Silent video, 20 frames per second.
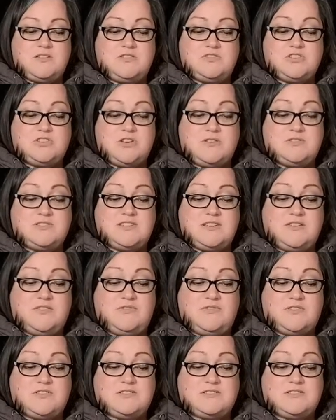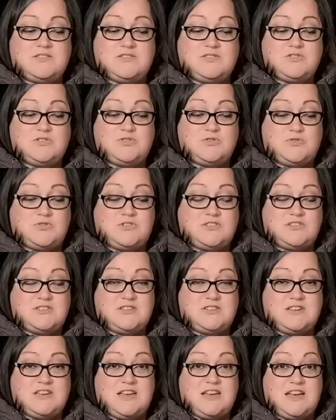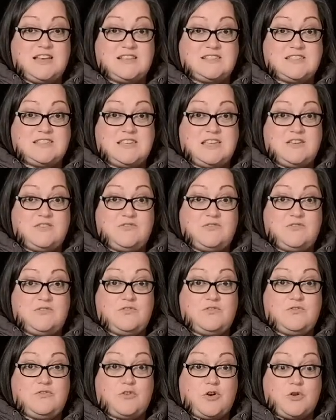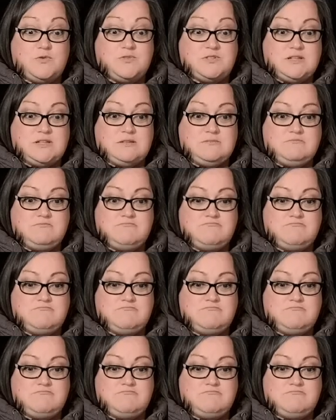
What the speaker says: Josephus stood as if frozen.